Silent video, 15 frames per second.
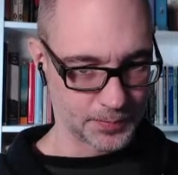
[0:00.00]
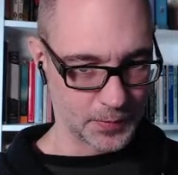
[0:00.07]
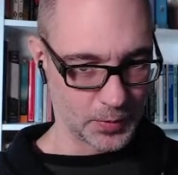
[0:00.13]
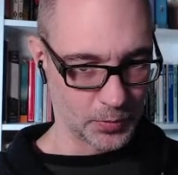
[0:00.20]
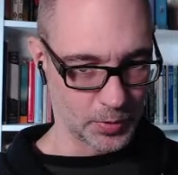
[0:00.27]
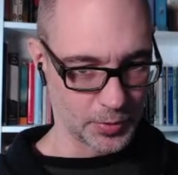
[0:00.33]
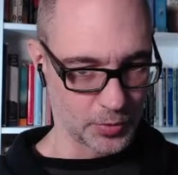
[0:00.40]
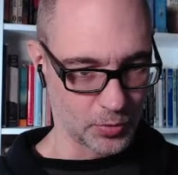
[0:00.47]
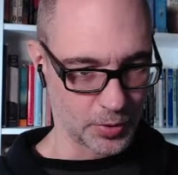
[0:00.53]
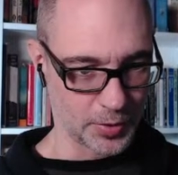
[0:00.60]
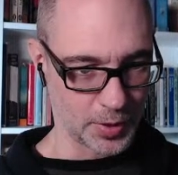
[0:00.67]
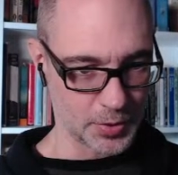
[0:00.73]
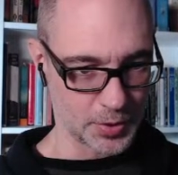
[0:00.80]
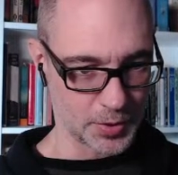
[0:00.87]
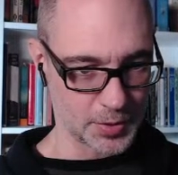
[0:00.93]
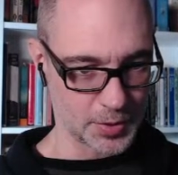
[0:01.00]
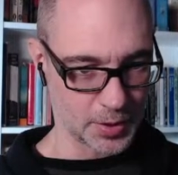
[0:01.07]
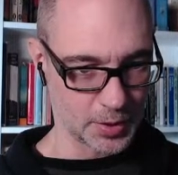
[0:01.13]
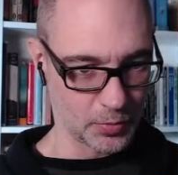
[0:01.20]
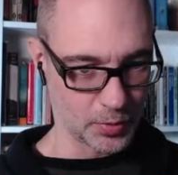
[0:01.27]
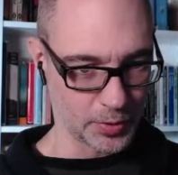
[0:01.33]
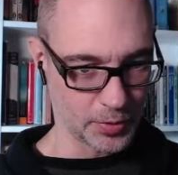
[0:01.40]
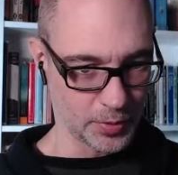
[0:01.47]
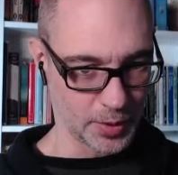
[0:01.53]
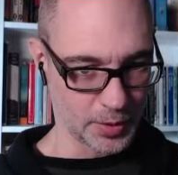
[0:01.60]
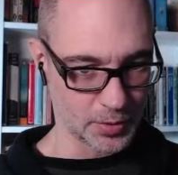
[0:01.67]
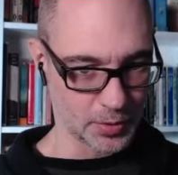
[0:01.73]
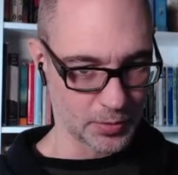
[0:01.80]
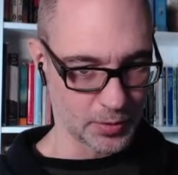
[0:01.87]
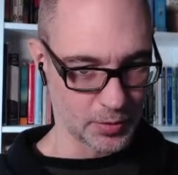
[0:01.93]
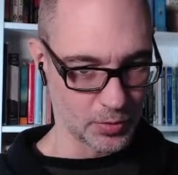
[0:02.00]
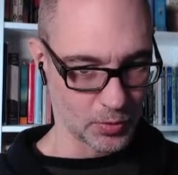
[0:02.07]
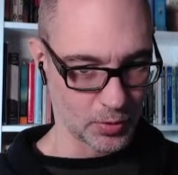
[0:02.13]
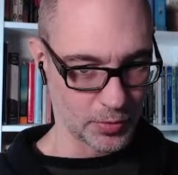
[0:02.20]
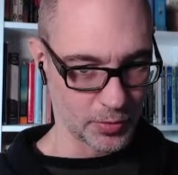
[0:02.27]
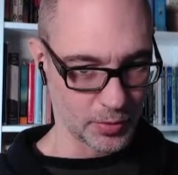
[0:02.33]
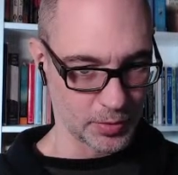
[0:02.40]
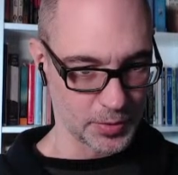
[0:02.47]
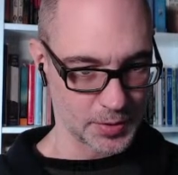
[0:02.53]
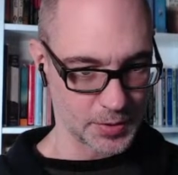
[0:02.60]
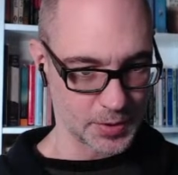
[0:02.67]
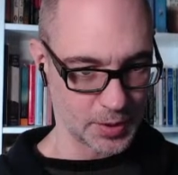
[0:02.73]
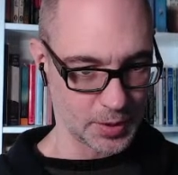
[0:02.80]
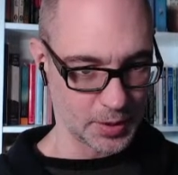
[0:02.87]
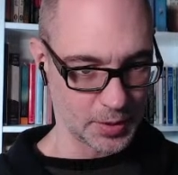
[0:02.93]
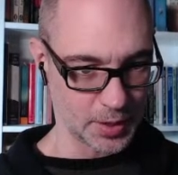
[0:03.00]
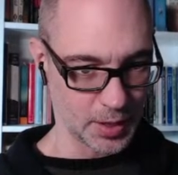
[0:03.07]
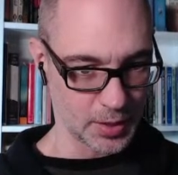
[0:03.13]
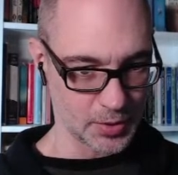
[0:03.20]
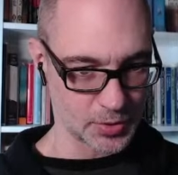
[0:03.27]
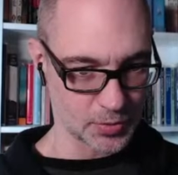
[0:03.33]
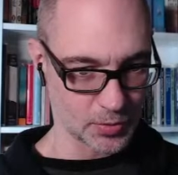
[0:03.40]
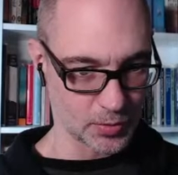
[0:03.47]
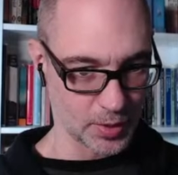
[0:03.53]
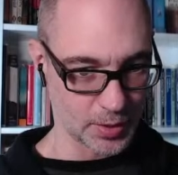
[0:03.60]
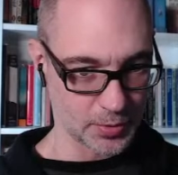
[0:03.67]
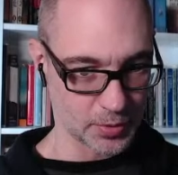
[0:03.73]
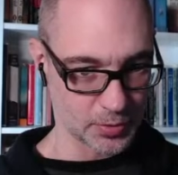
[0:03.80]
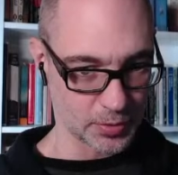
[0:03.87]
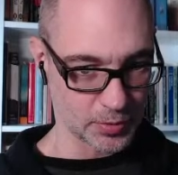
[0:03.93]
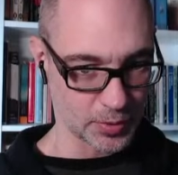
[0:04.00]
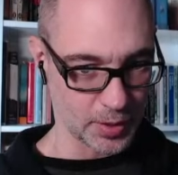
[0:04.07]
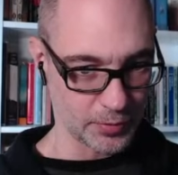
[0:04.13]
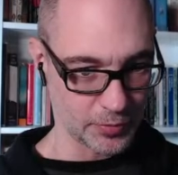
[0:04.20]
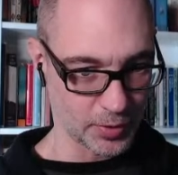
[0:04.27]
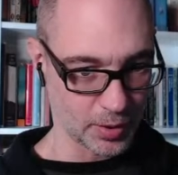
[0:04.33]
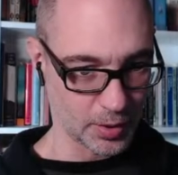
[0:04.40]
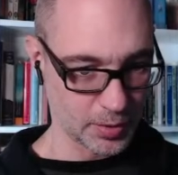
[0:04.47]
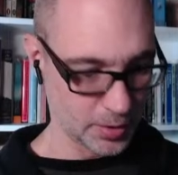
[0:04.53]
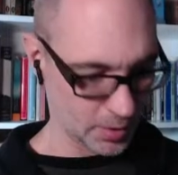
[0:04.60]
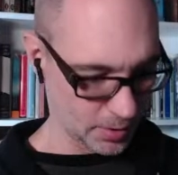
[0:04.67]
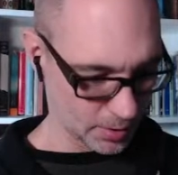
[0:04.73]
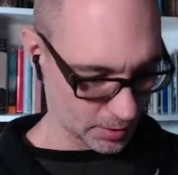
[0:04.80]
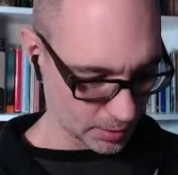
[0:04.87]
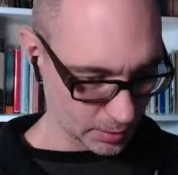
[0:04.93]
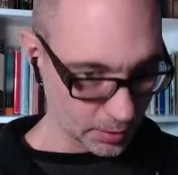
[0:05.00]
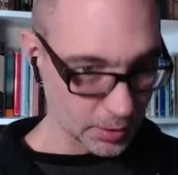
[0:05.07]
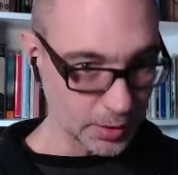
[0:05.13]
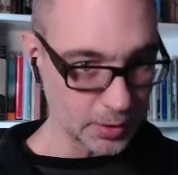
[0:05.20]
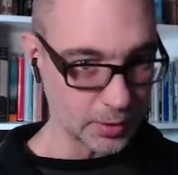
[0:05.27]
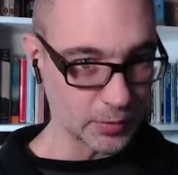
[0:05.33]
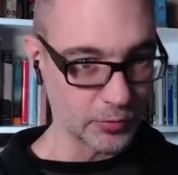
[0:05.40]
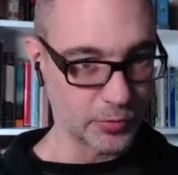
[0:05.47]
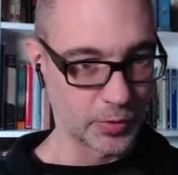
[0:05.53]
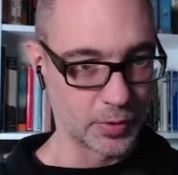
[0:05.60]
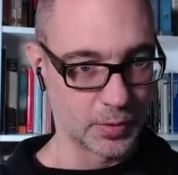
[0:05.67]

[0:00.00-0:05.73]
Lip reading: You're on the north edge of the city. Will you enter the northern city gates or enter the graveyard? Leave.